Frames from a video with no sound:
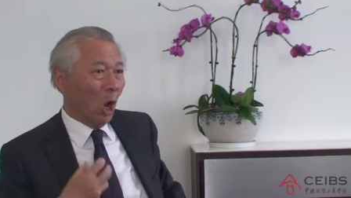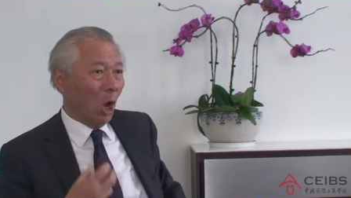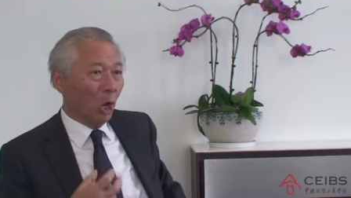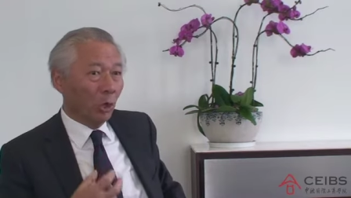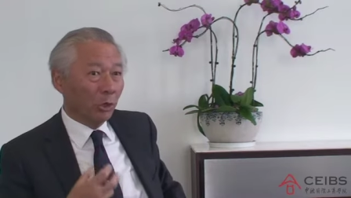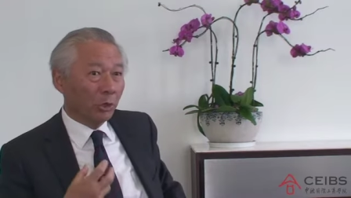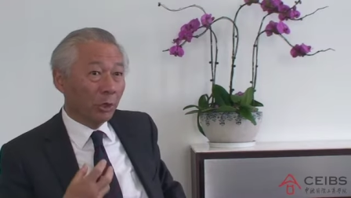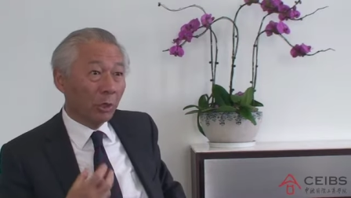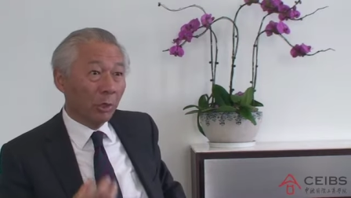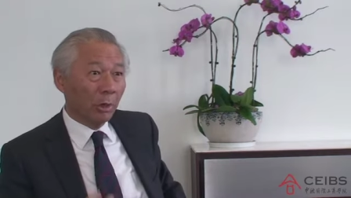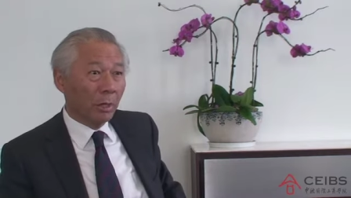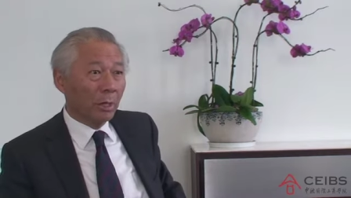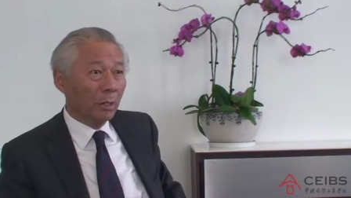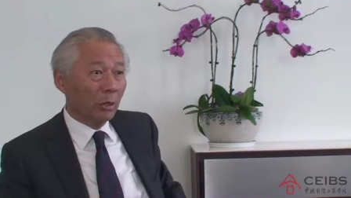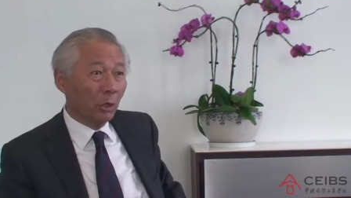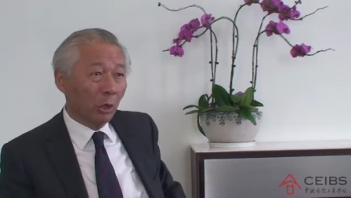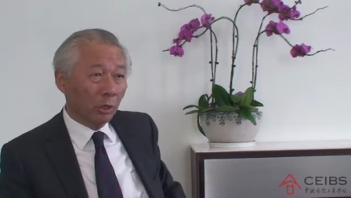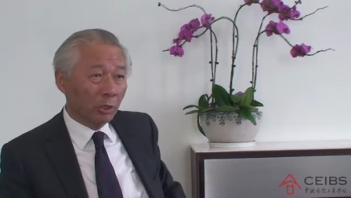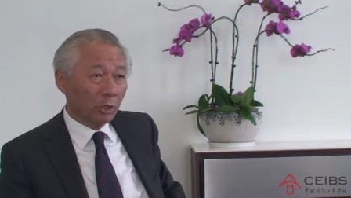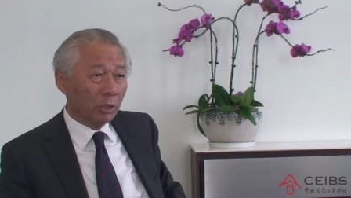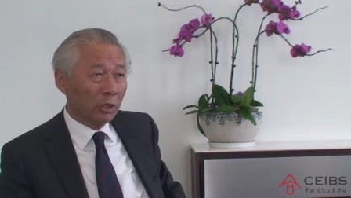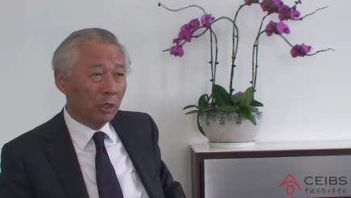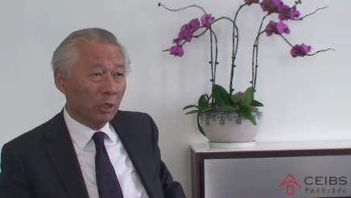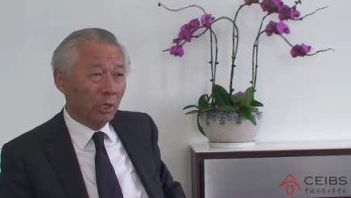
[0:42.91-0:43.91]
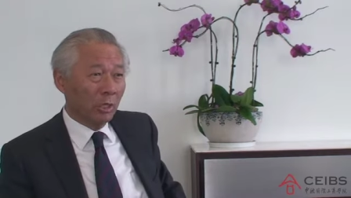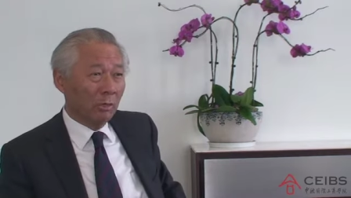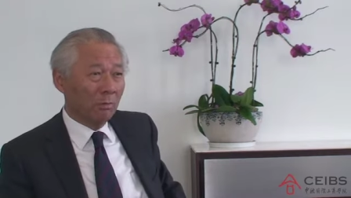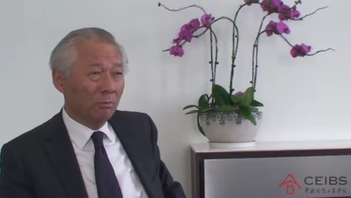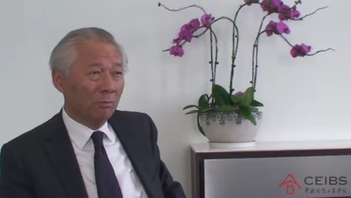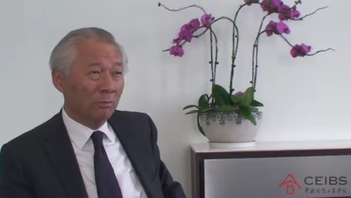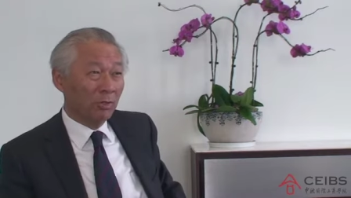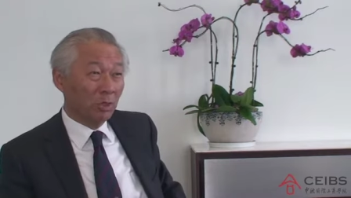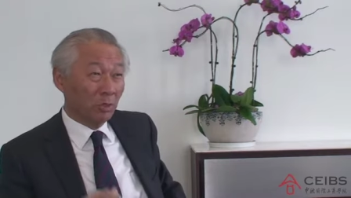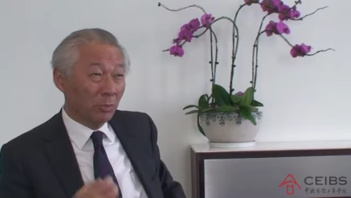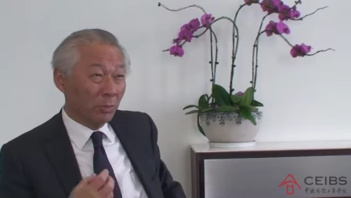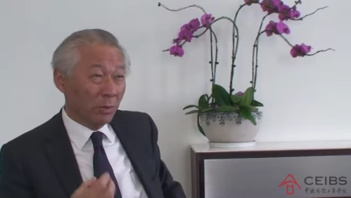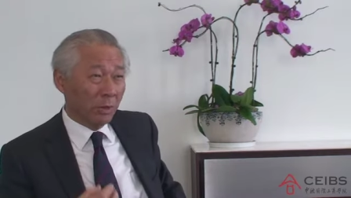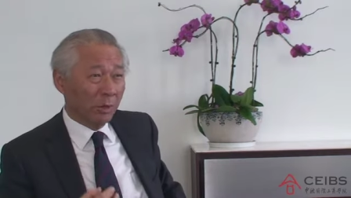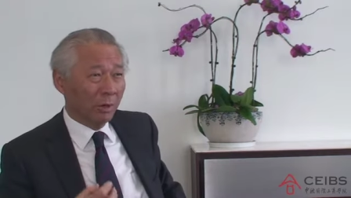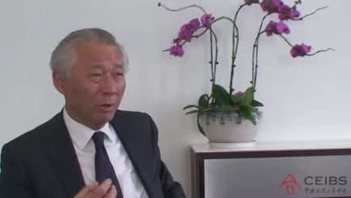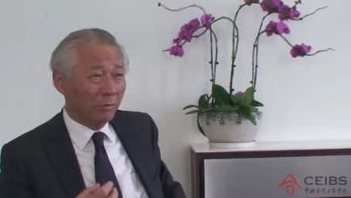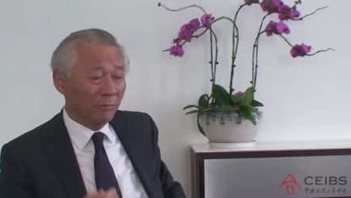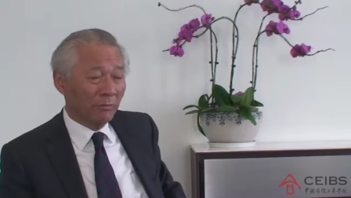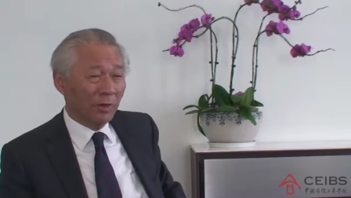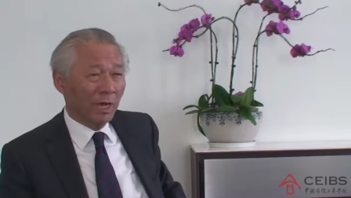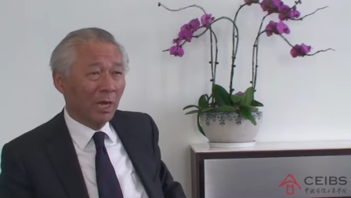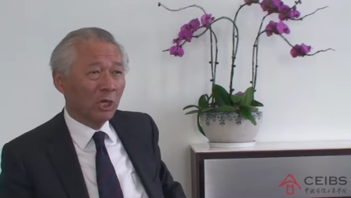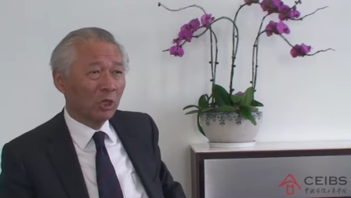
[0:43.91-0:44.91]
ongoing long-term
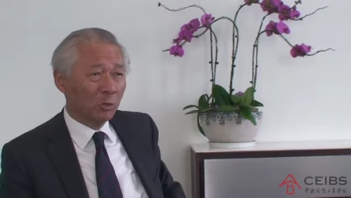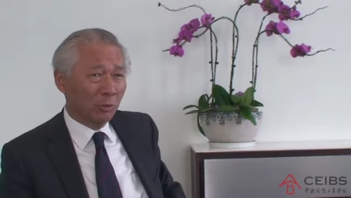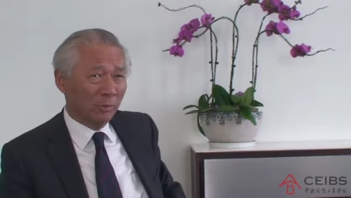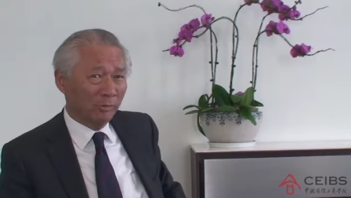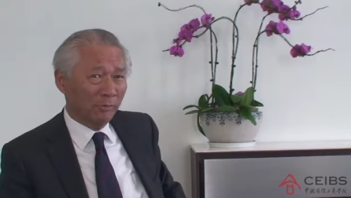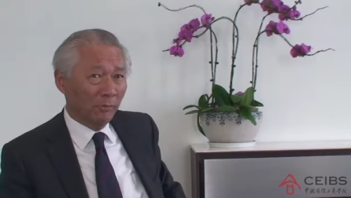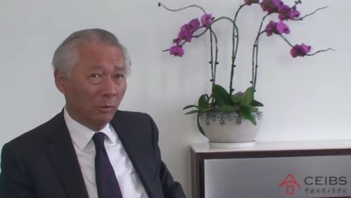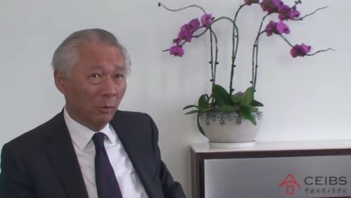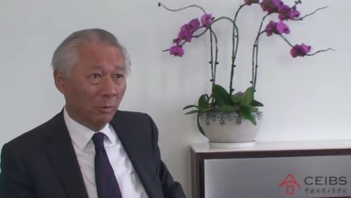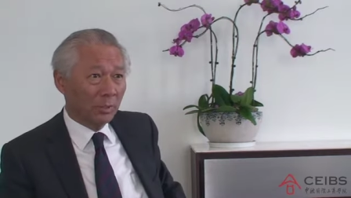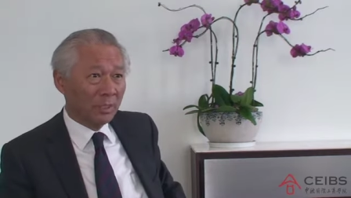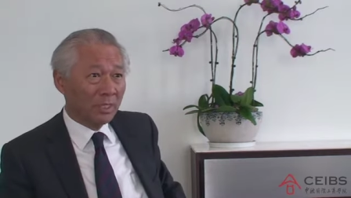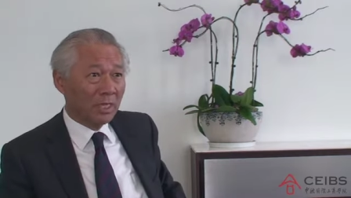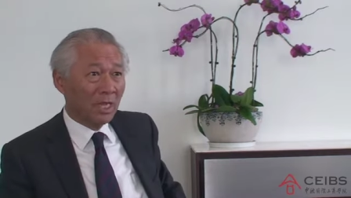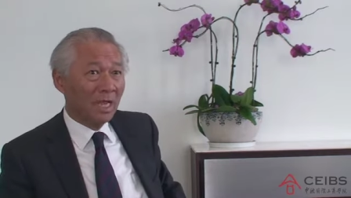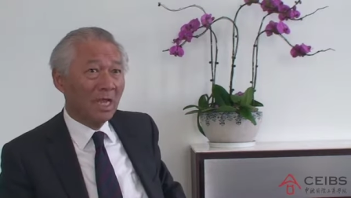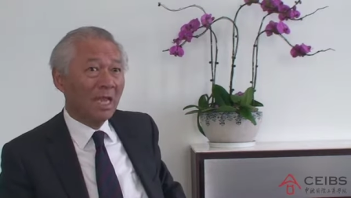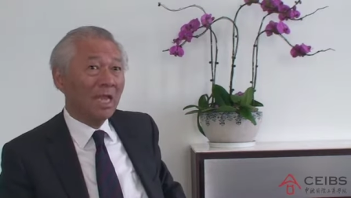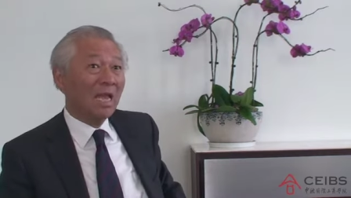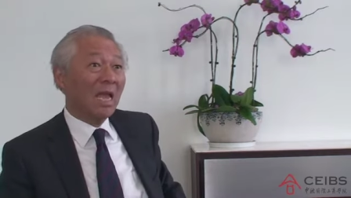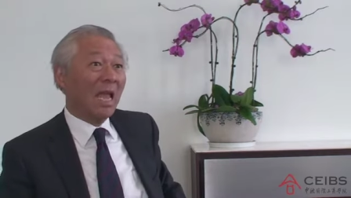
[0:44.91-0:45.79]
superior financial performance